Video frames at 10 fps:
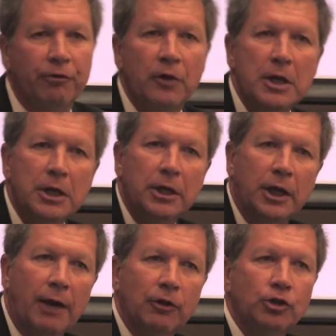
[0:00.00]
of
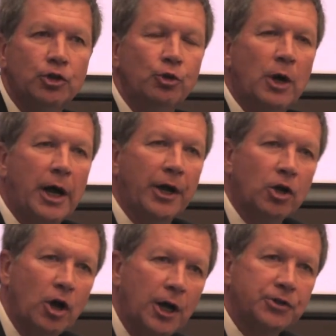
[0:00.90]
having too high a
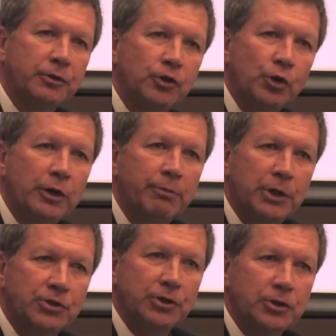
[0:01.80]
cost of doing
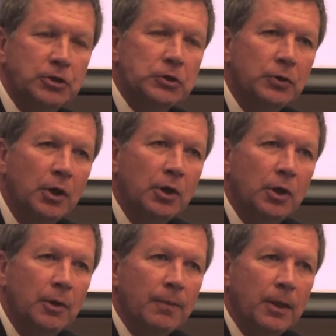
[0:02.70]
business.
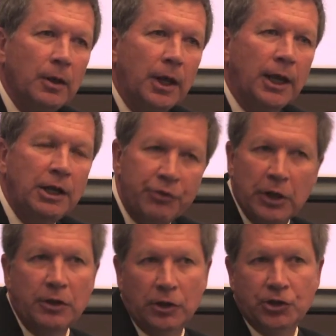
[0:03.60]

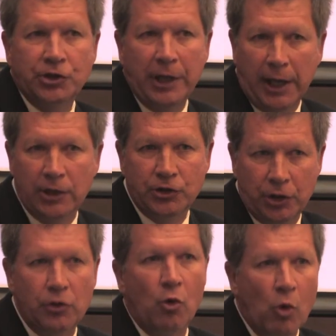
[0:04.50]
Anything that stands
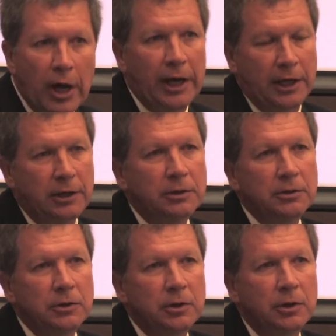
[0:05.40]
in the way
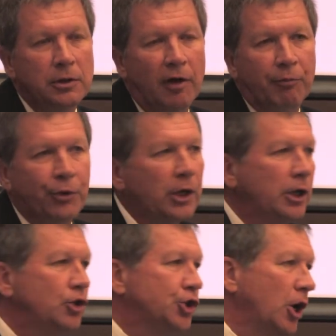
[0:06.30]
of
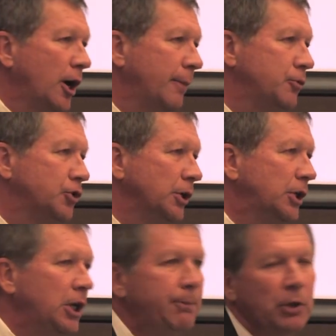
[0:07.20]
bringing jobs
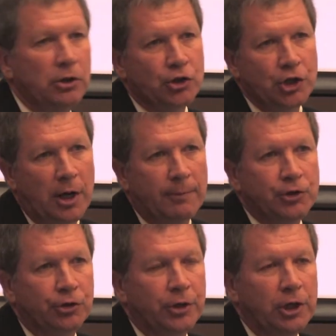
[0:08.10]
and keeping the
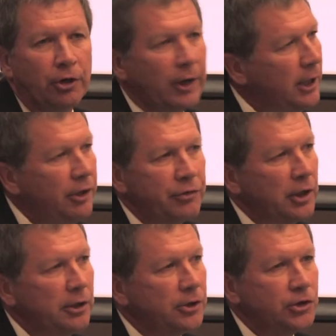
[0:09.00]
jobs that are here,
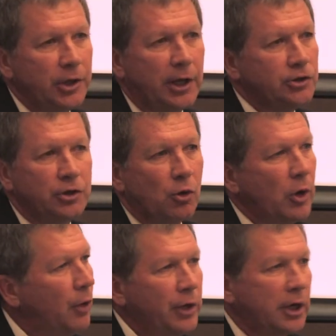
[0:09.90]
anything that stands in the
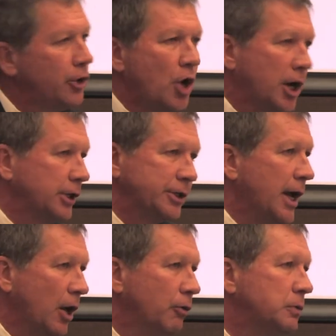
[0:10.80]
way, we got to knock it
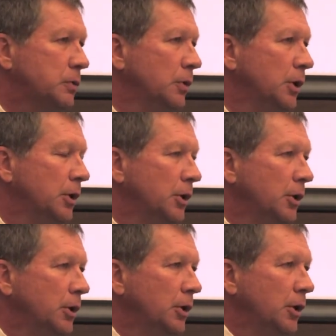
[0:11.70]
down.
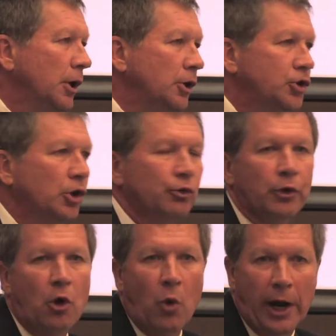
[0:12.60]
And it's going to
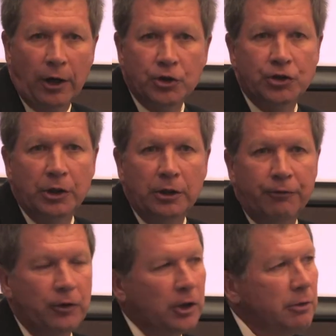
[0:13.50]
require
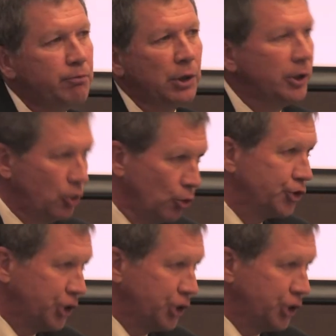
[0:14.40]
significant political